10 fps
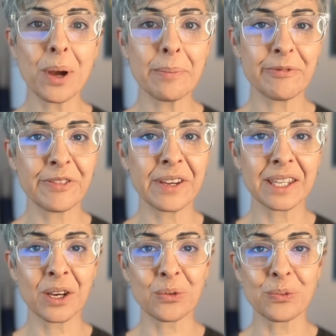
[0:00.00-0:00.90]
up
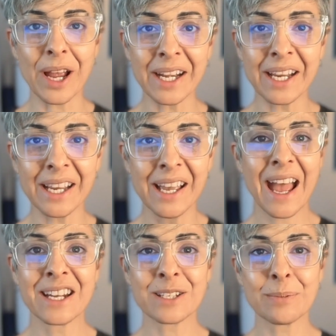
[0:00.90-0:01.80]
feeling ready
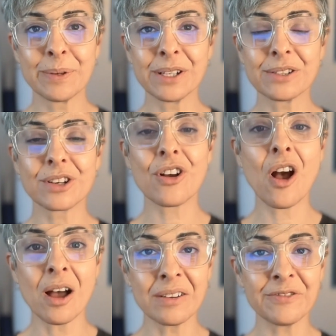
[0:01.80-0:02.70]
and to build
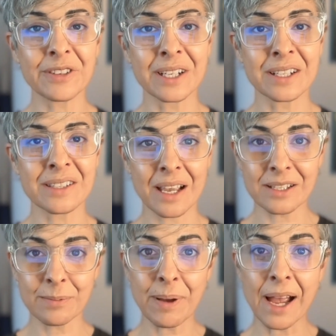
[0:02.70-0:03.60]
confidence
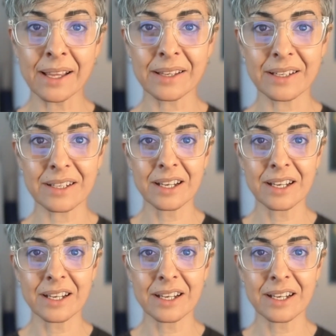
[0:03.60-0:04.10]
as a pilot.